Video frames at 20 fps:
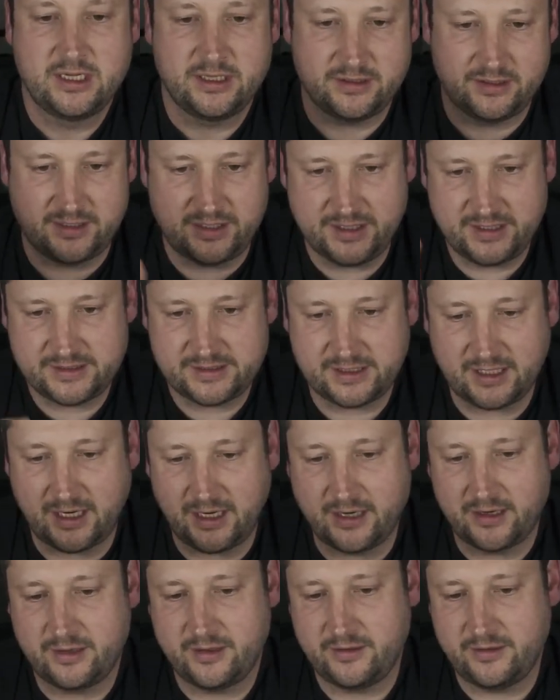These
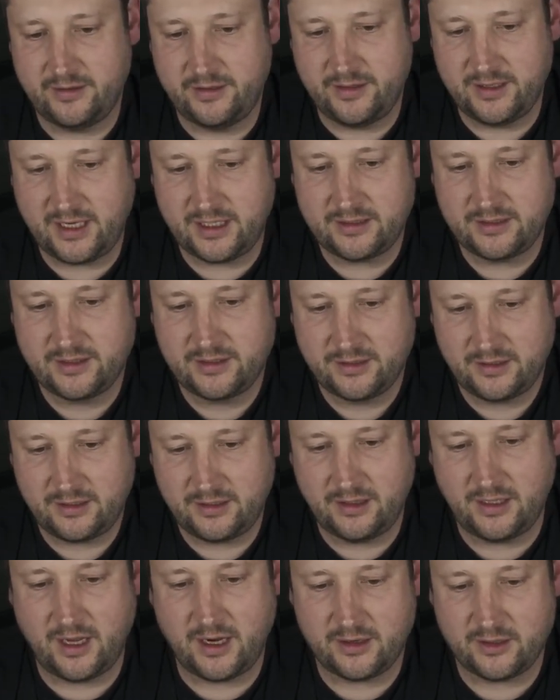are not
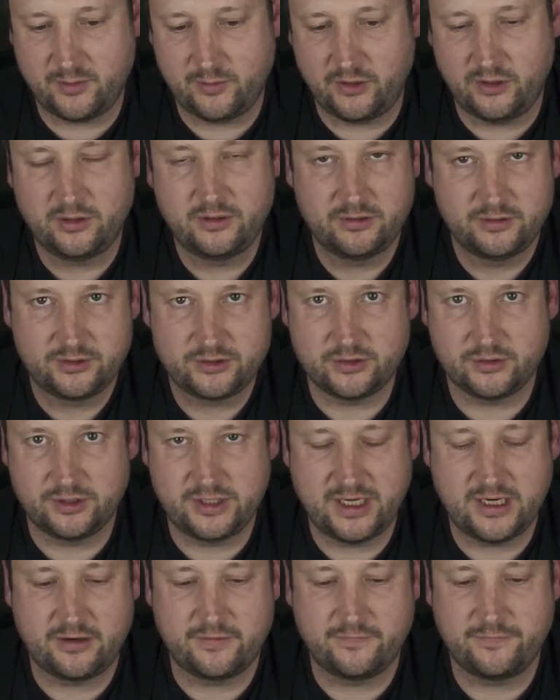lockable, so
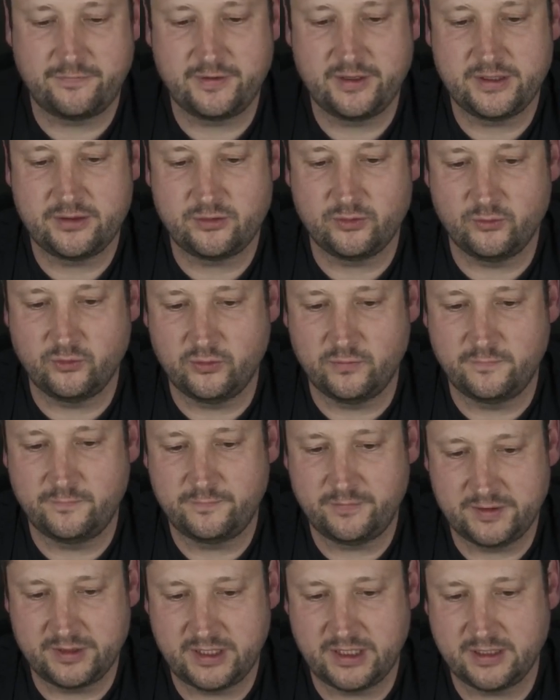they are free to
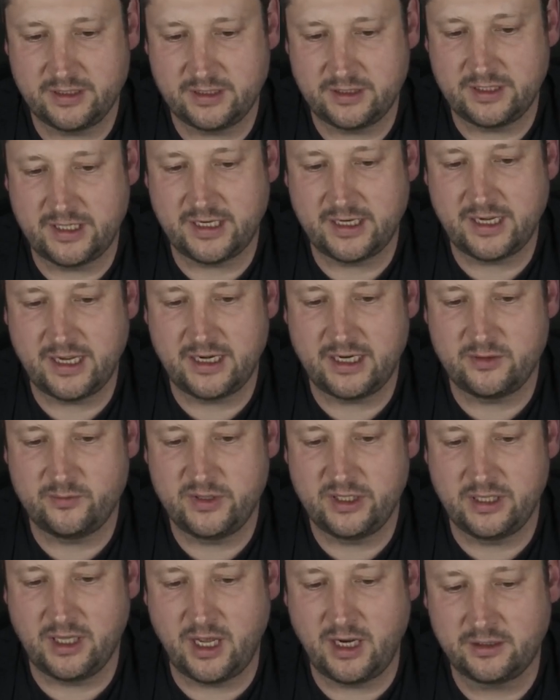move. They cannot
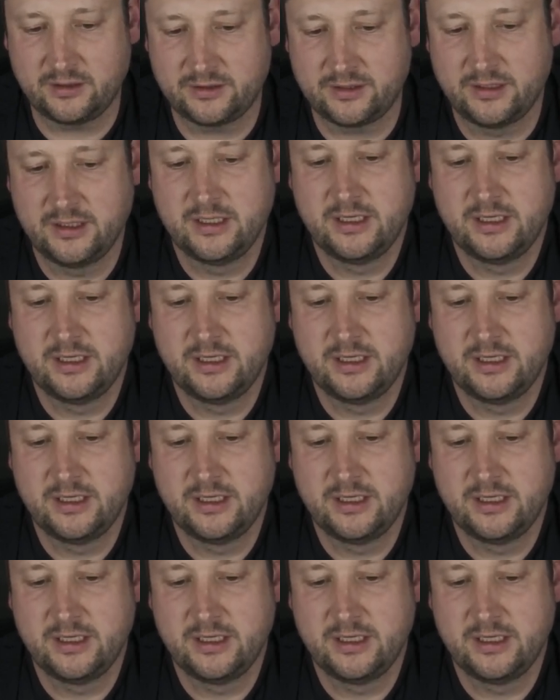be locked,